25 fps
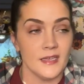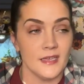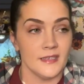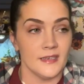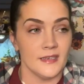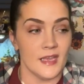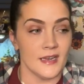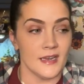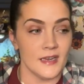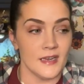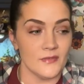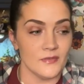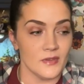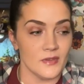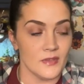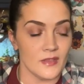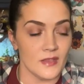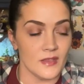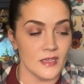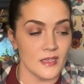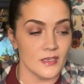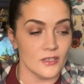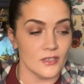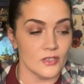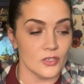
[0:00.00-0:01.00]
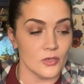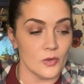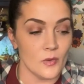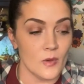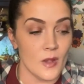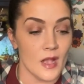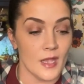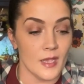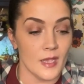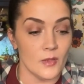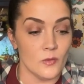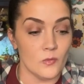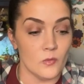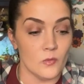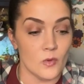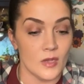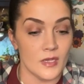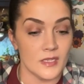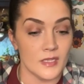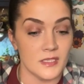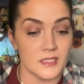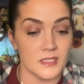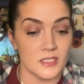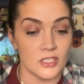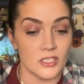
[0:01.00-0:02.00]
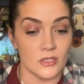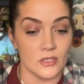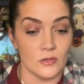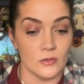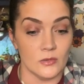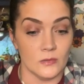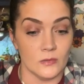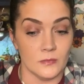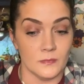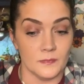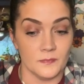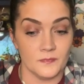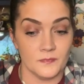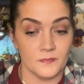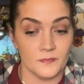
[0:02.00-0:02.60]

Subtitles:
Not everything do I want to